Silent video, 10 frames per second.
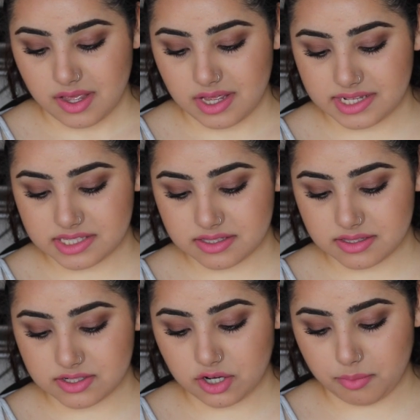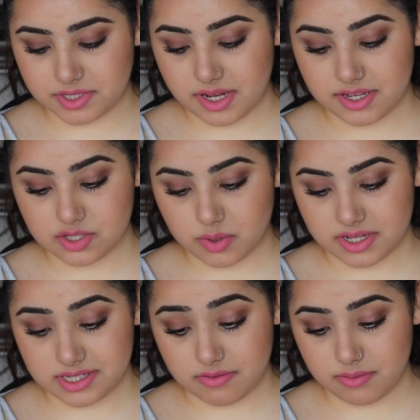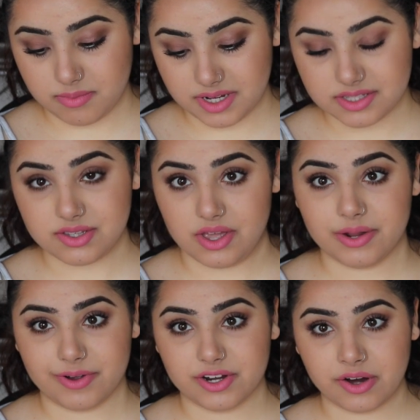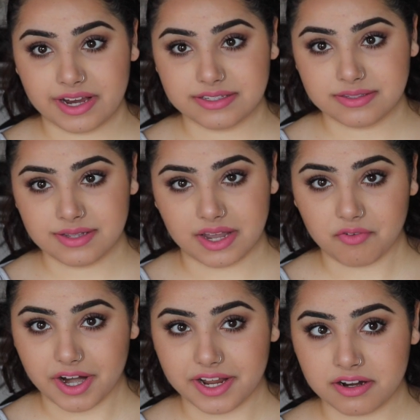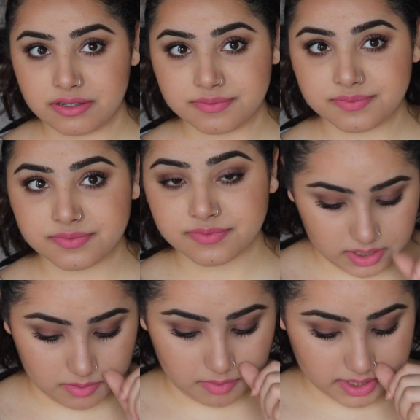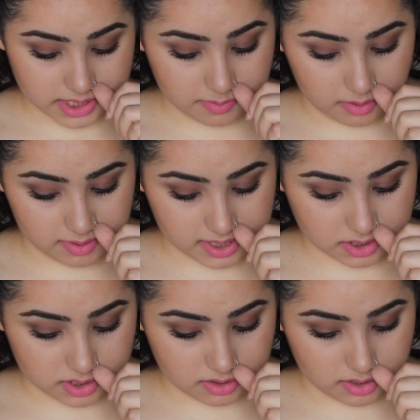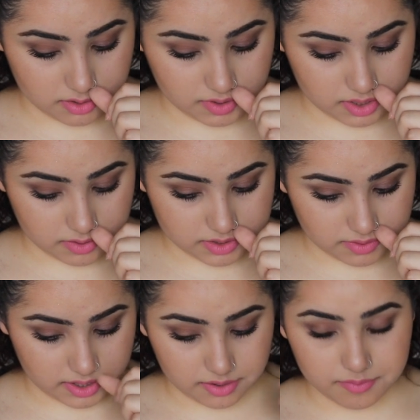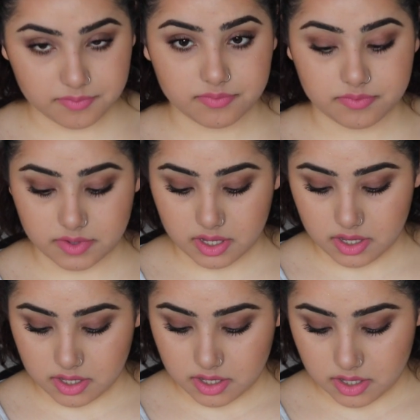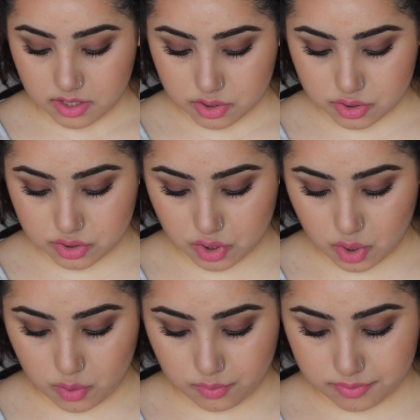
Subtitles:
It's, the top today is 27, but it's 31 degrees, like right now. In my suburb, it's actually 33 degrees right now. So,